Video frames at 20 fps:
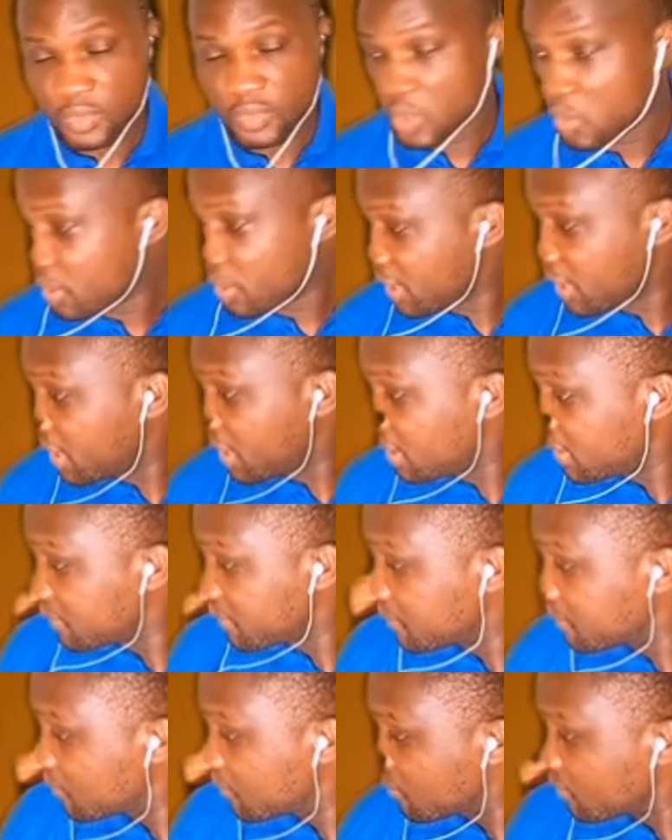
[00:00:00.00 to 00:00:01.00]
okay,
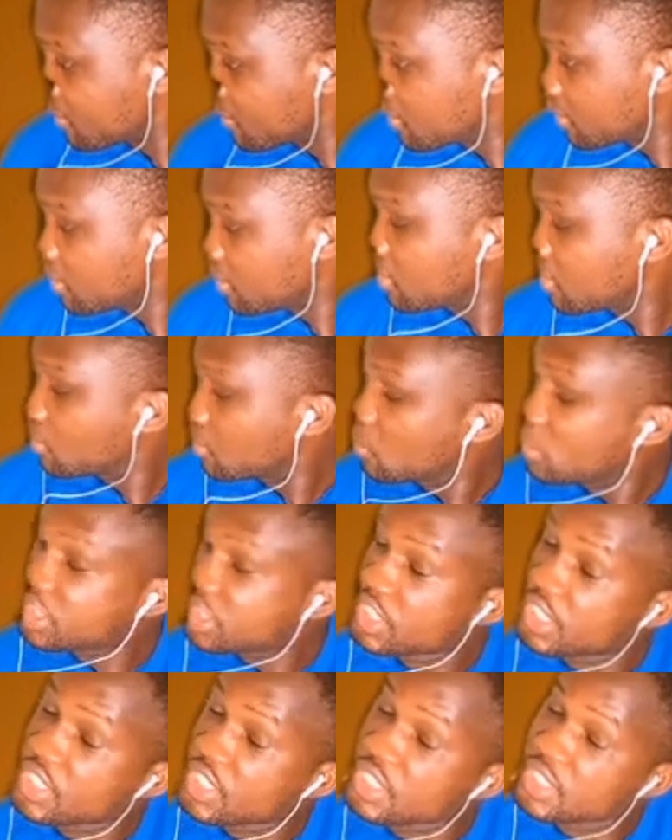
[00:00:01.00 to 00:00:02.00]
which
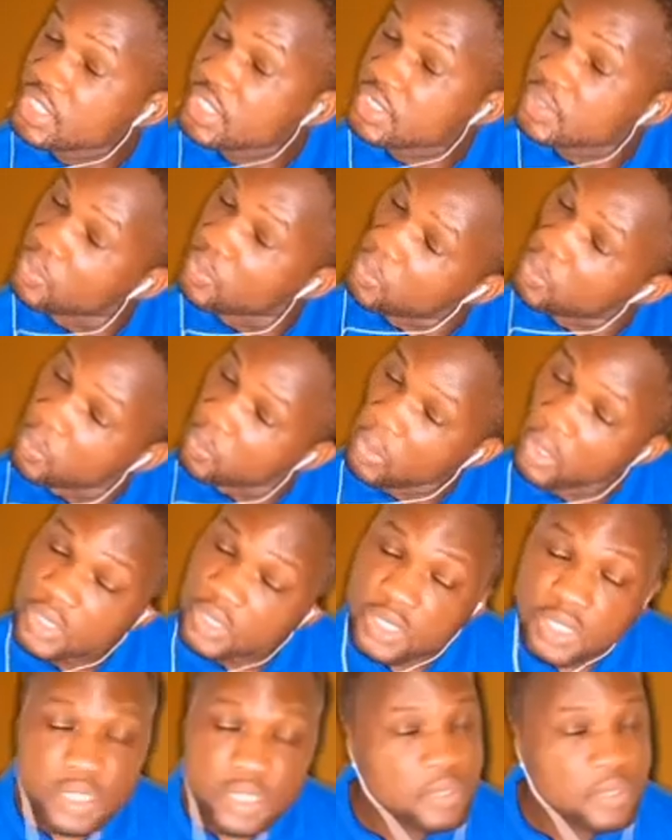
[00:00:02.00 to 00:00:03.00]
is what?